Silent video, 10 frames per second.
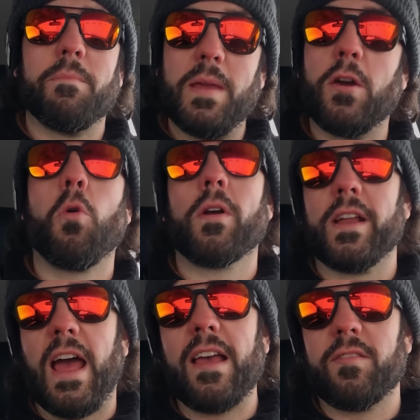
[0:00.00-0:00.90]
being
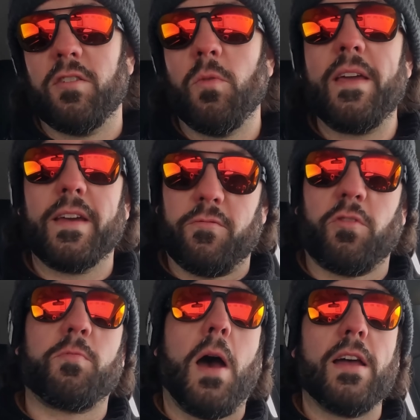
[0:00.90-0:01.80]
organized in a way that can
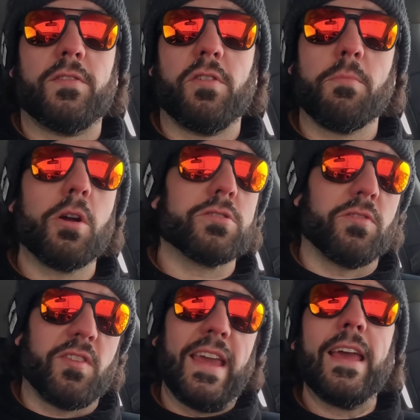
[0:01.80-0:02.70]
respond to an
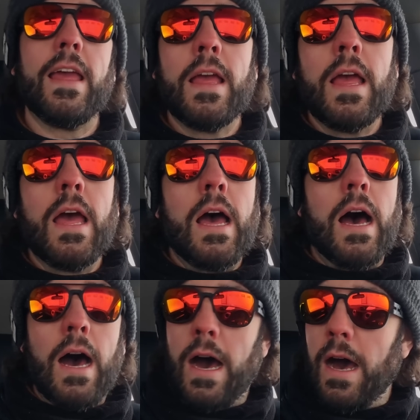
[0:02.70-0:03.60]
emergency.
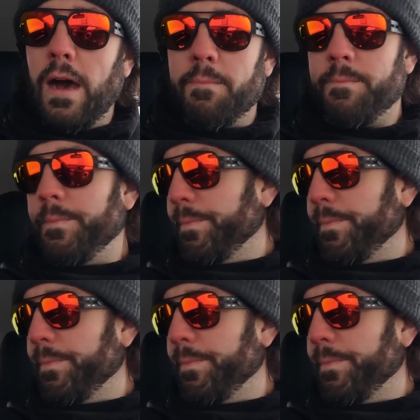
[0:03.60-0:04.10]
Um,